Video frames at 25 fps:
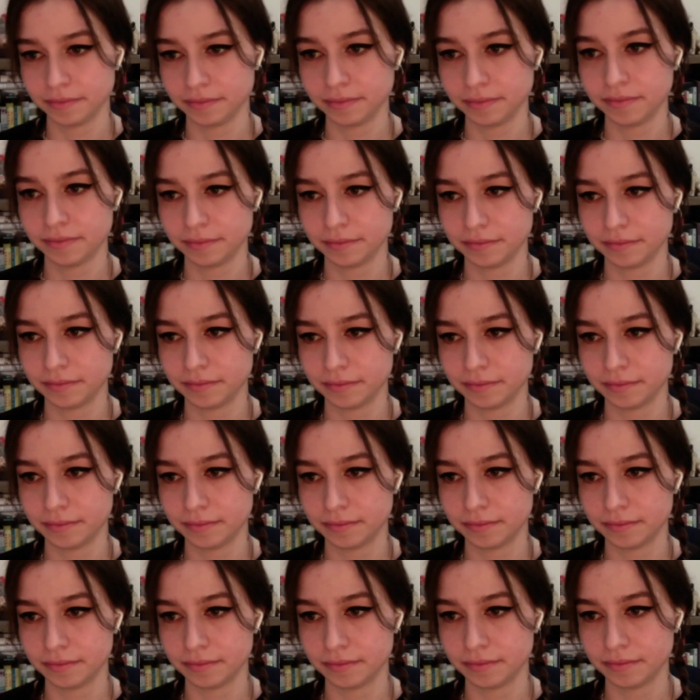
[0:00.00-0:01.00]

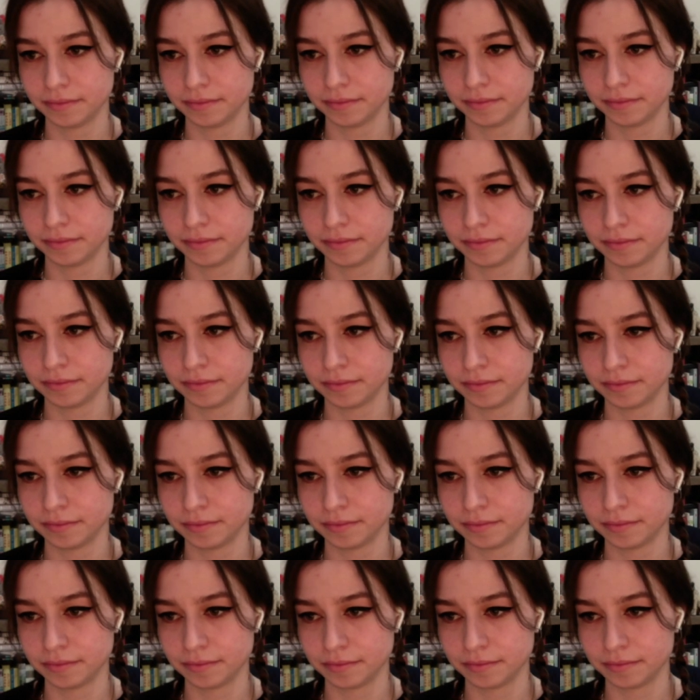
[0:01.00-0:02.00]

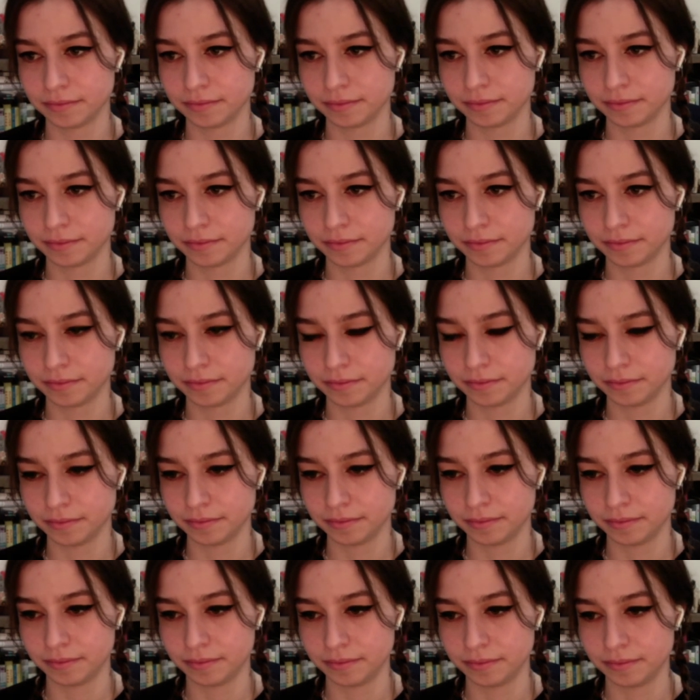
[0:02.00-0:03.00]

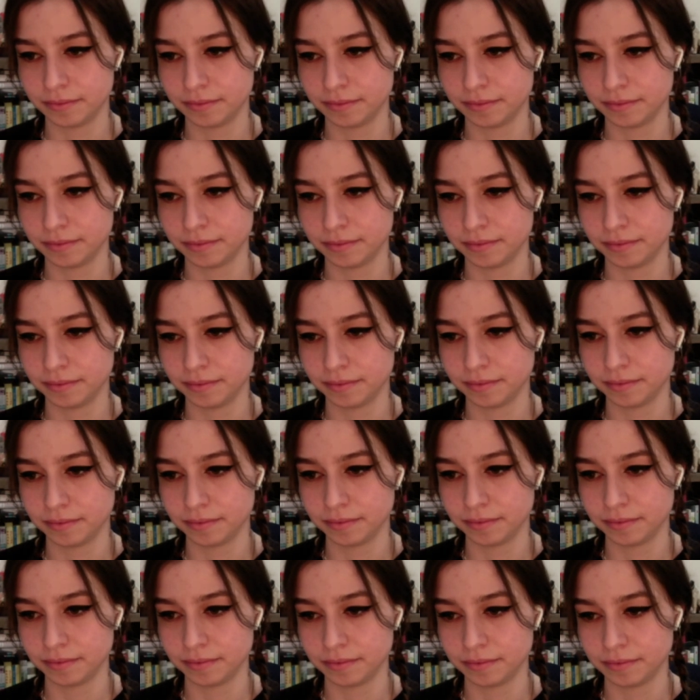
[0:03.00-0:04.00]

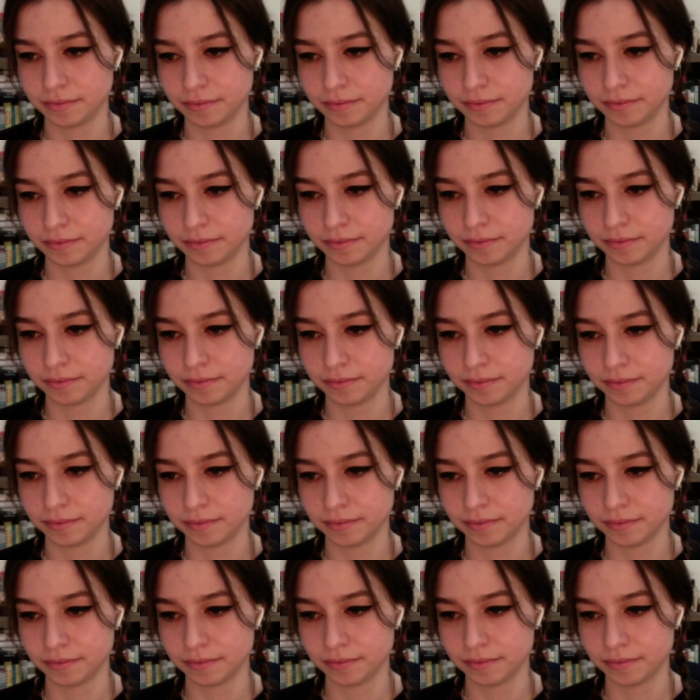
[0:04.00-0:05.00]

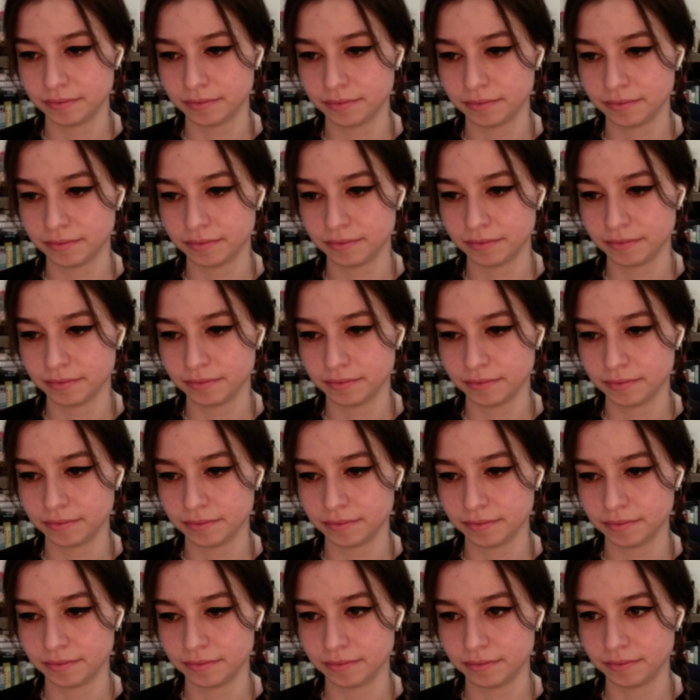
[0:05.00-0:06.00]

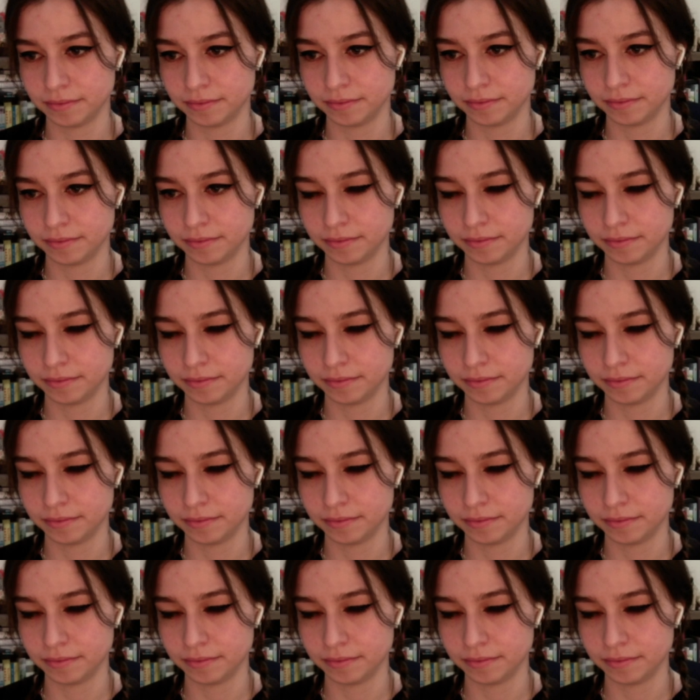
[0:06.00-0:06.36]
(silent)